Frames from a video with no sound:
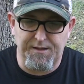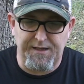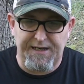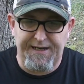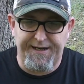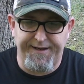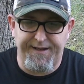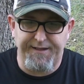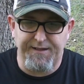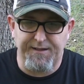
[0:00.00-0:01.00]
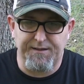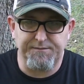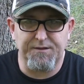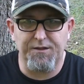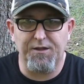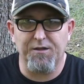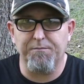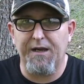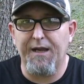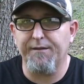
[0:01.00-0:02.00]
I had a young
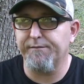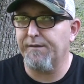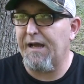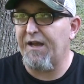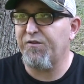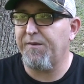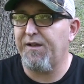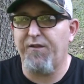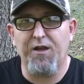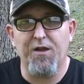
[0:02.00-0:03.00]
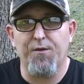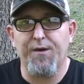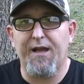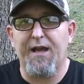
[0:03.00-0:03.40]
man ask me the other day.